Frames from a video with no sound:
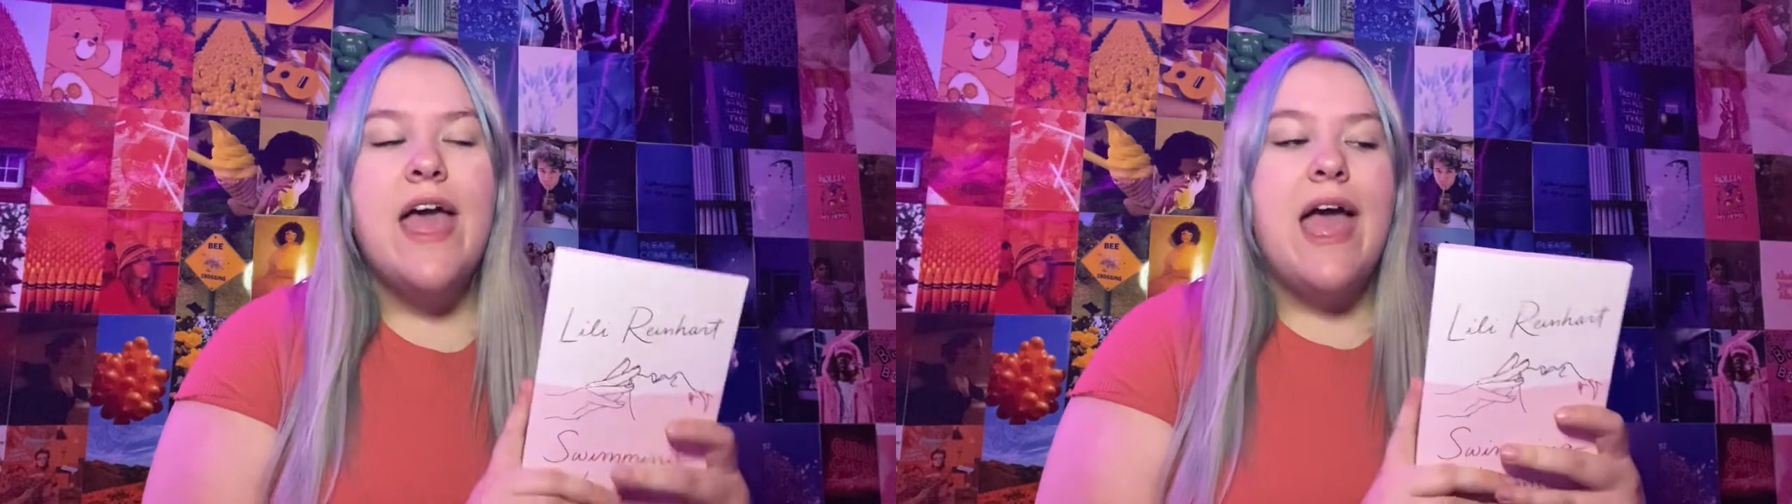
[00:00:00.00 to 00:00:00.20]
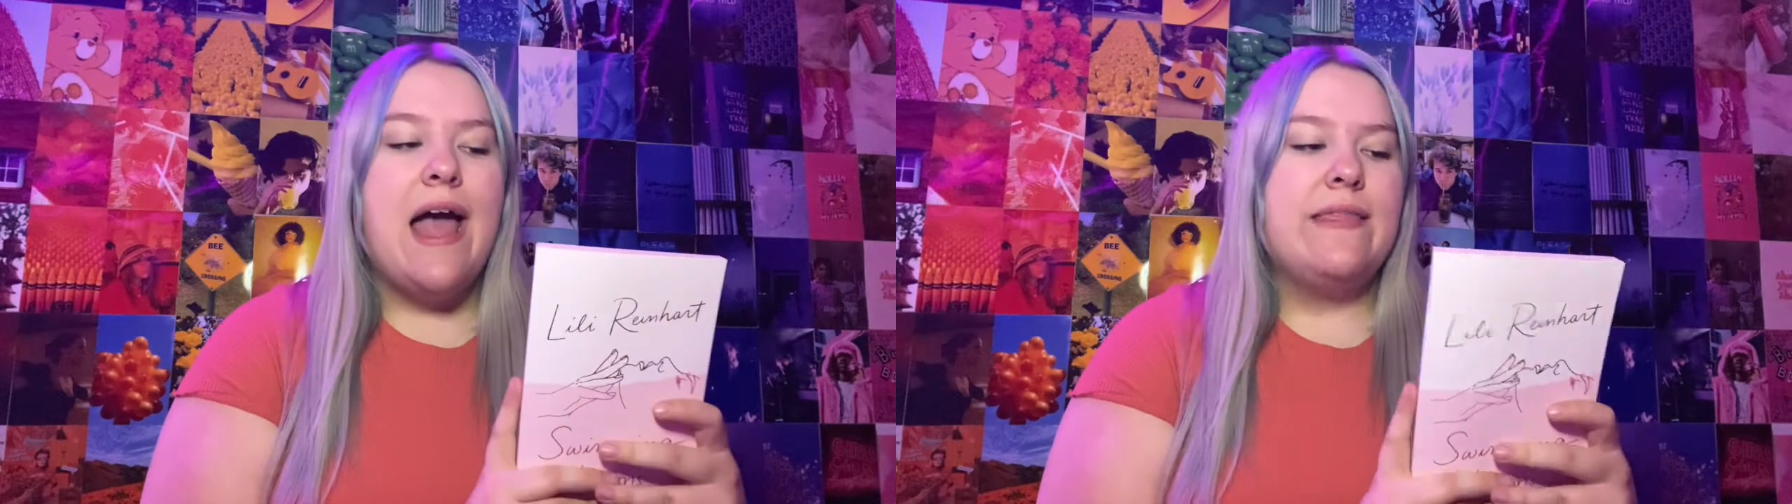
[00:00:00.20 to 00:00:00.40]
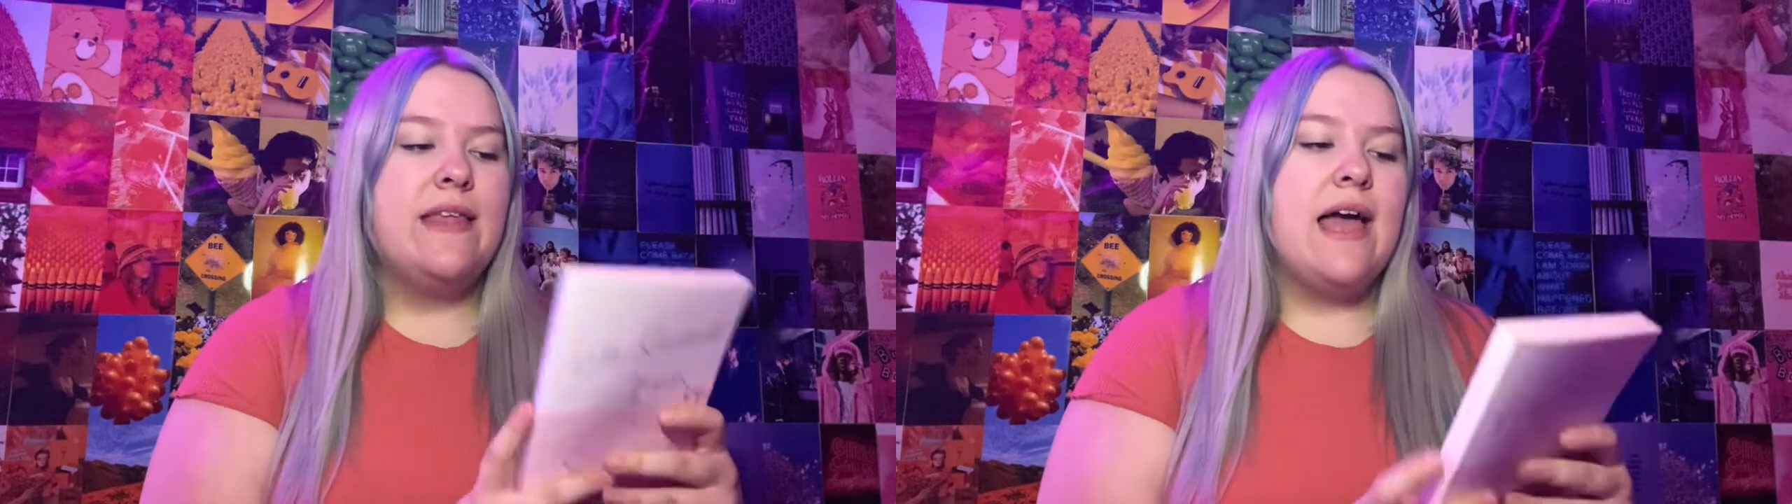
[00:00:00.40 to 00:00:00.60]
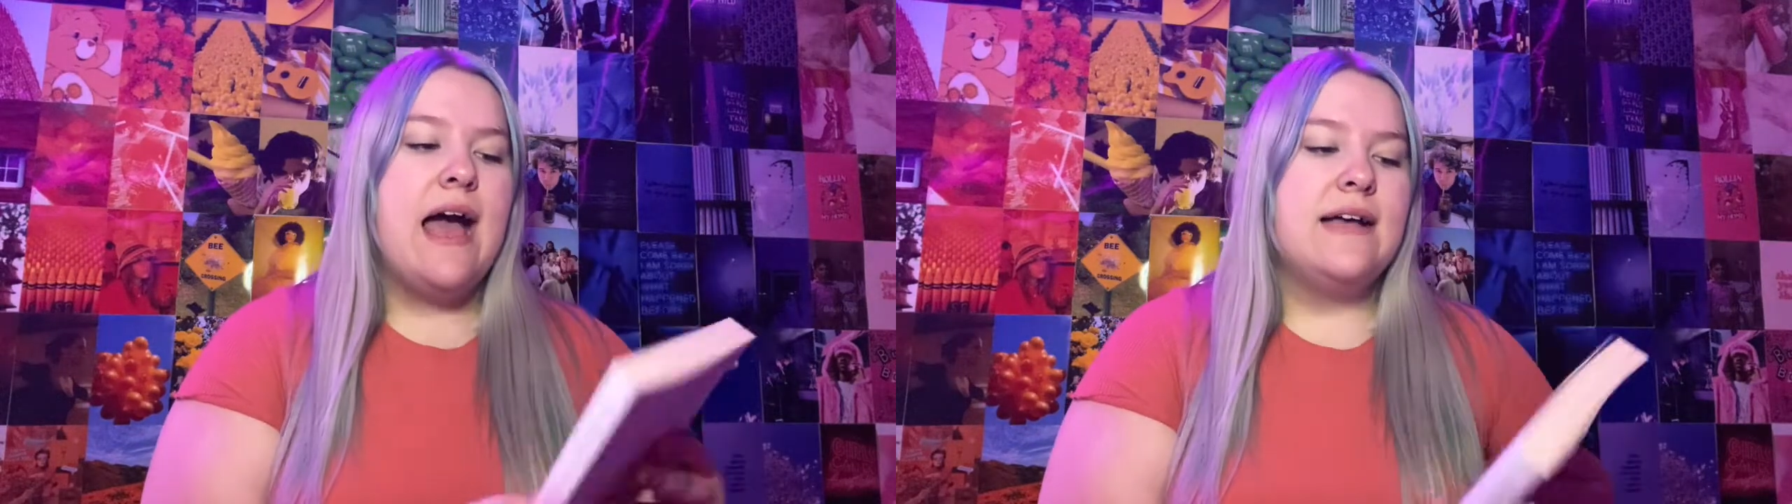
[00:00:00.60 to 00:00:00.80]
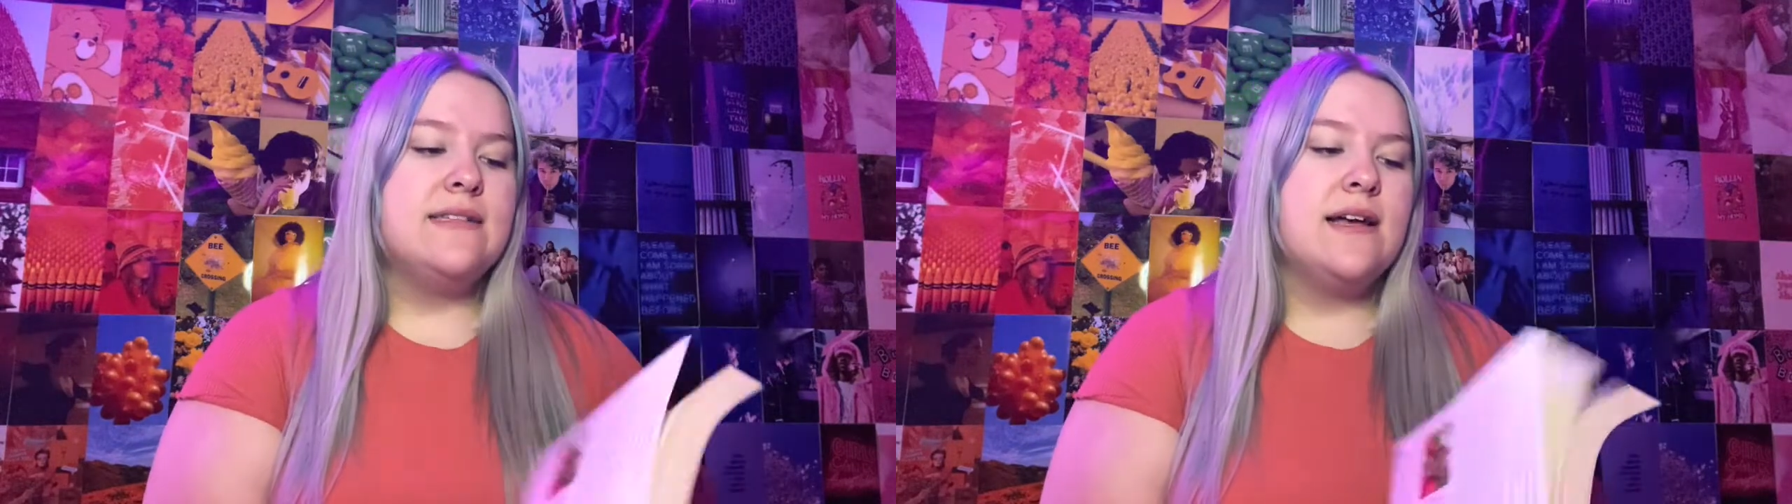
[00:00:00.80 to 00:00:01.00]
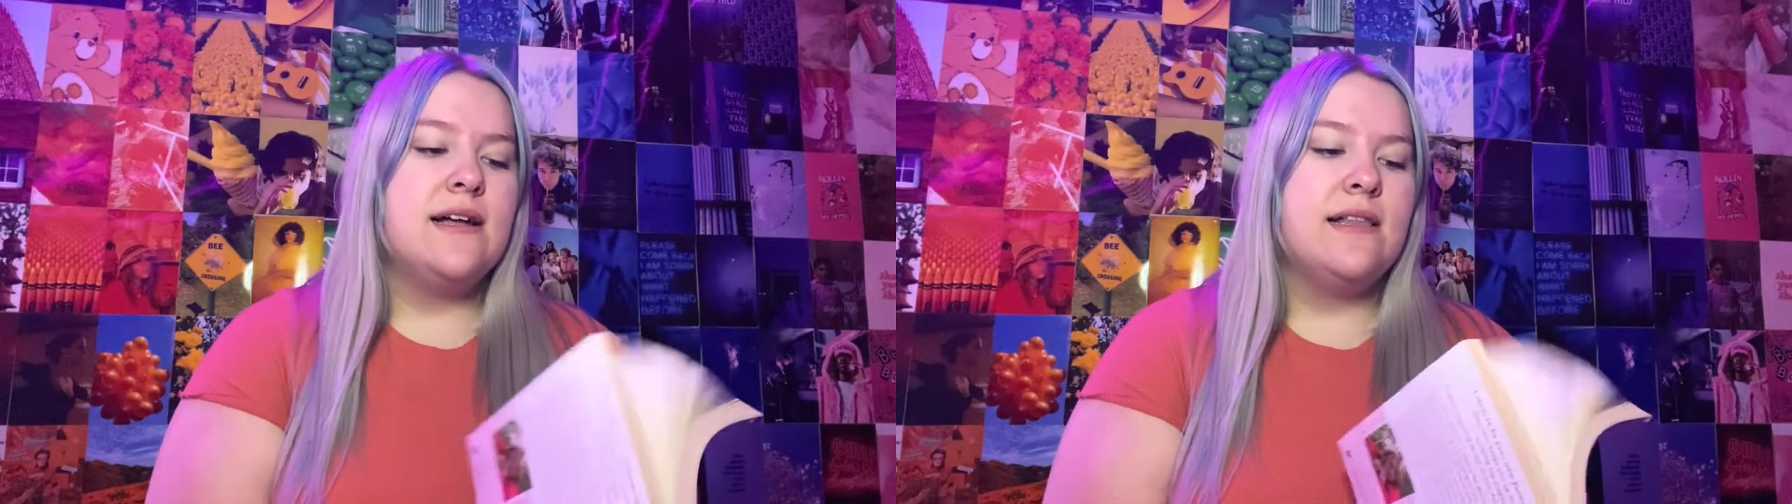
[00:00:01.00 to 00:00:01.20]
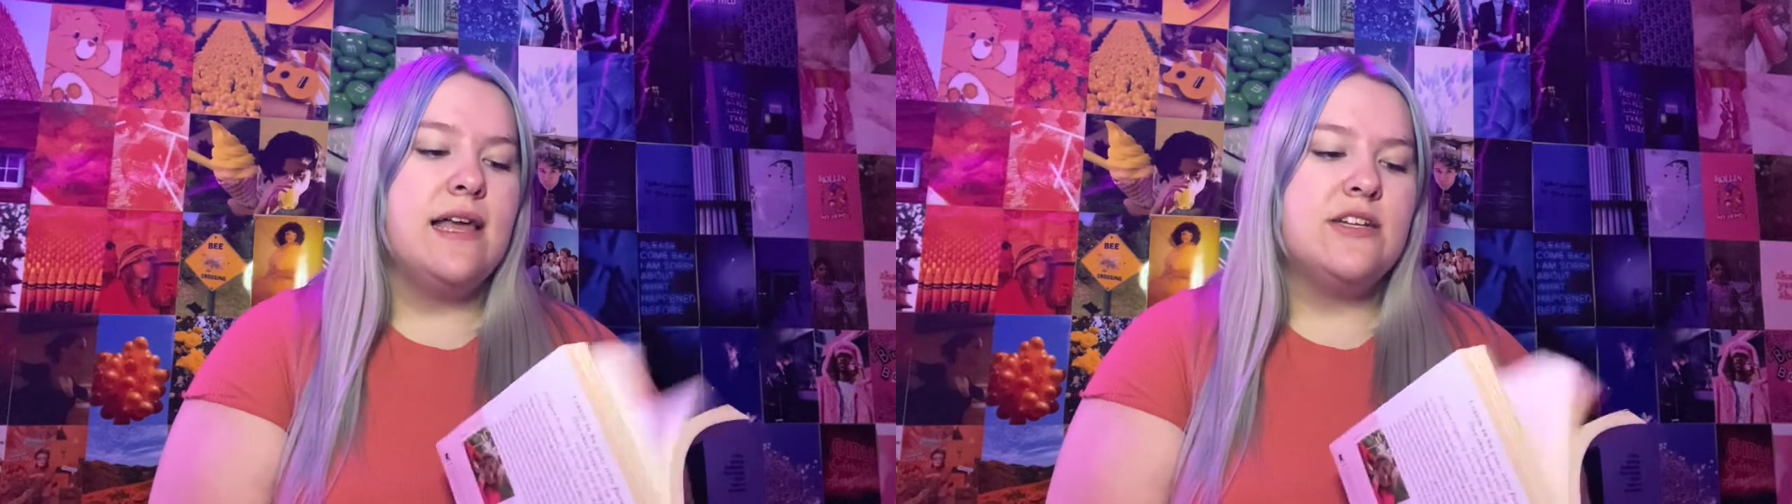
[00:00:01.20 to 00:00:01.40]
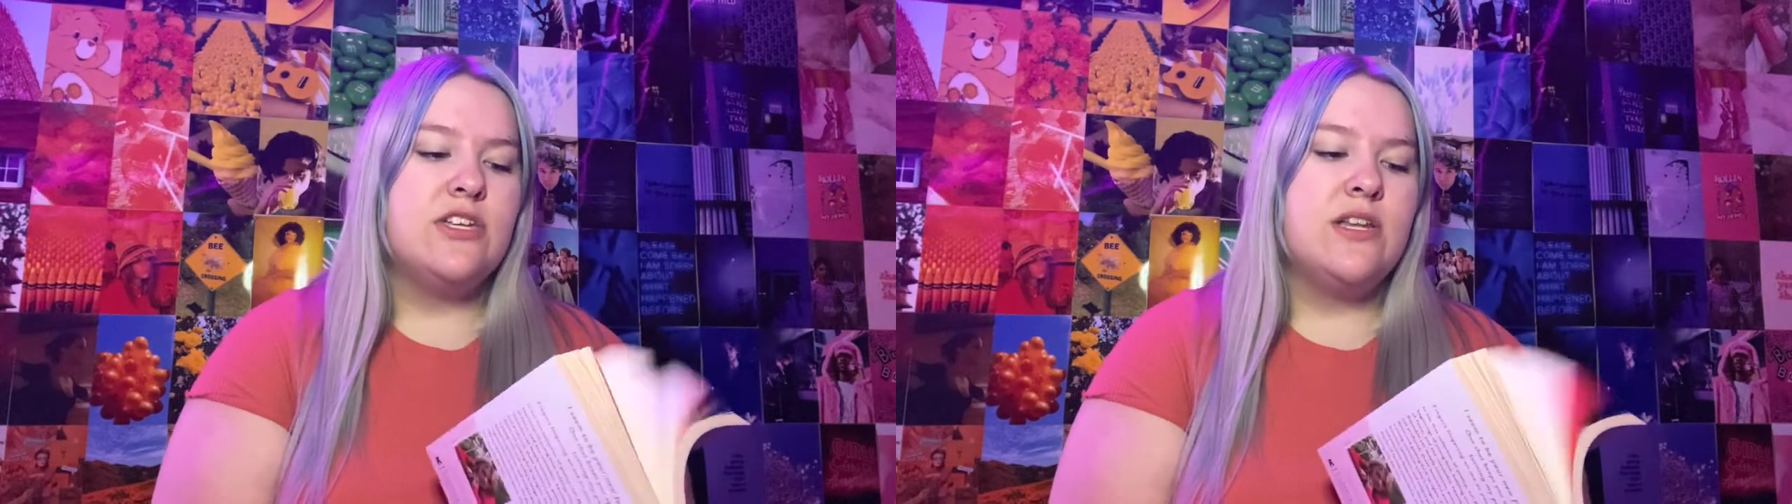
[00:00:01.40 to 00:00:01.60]
and then it has a
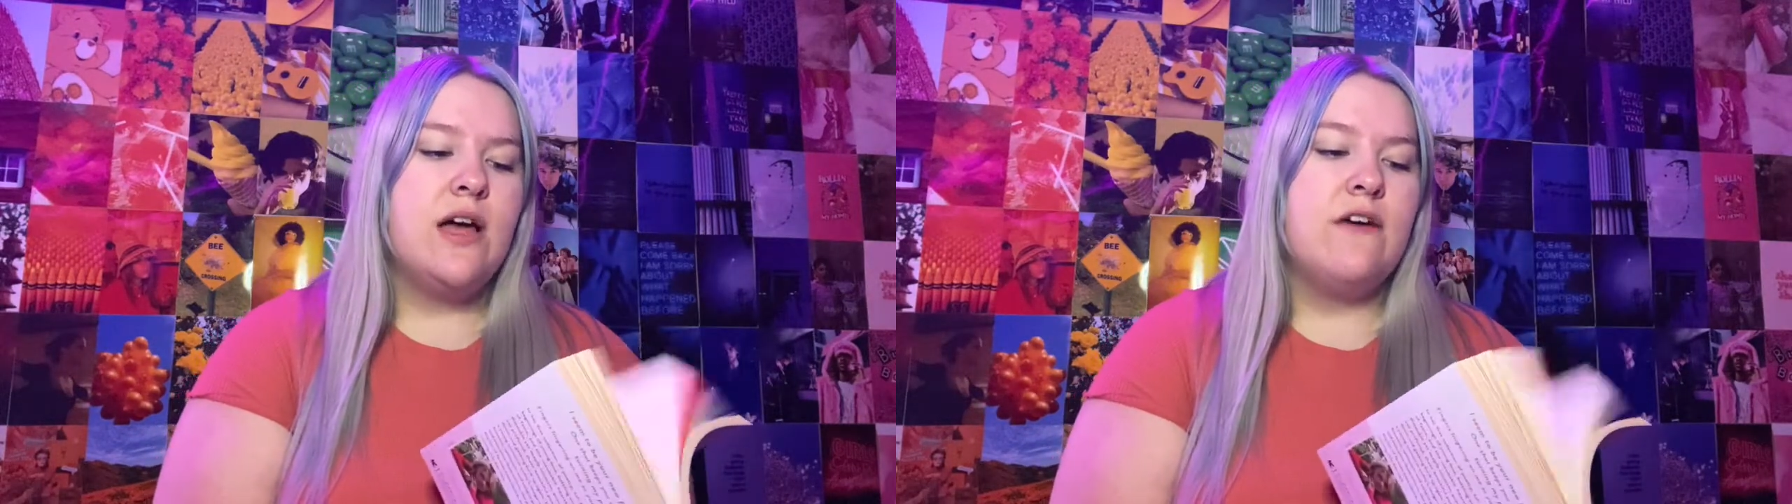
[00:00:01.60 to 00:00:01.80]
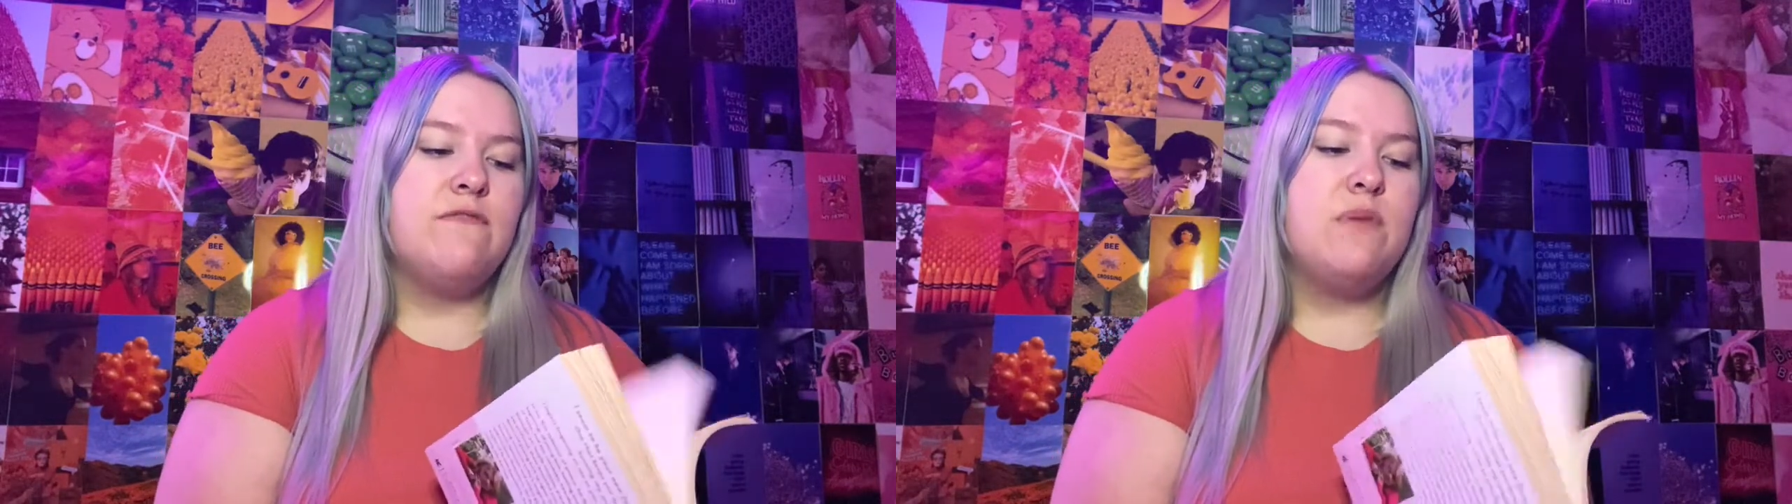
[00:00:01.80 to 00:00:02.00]
collection of